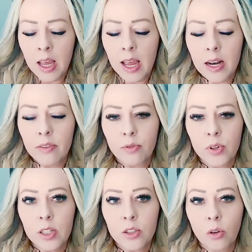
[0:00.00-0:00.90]
And if
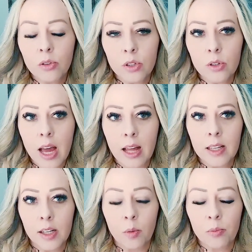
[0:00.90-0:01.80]
we don't do that,
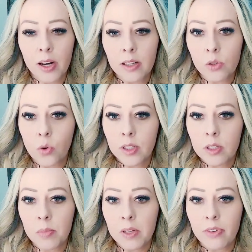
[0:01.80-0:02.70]
then our brain is going
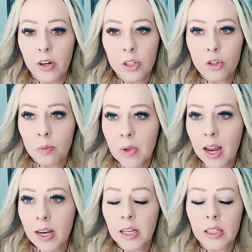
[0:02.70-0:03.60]
to be very
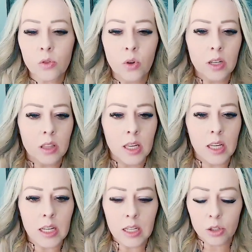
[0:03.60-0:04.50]
dramatic. It's going to
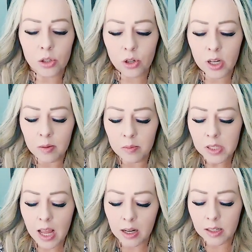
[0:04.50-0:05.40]
think in
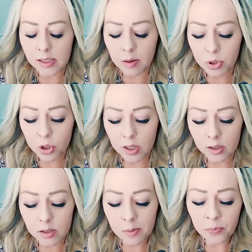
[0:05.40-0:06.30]
extremes and
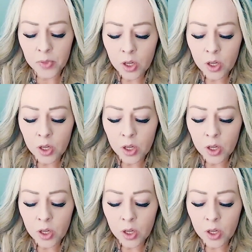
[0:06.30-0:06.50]
assumptions.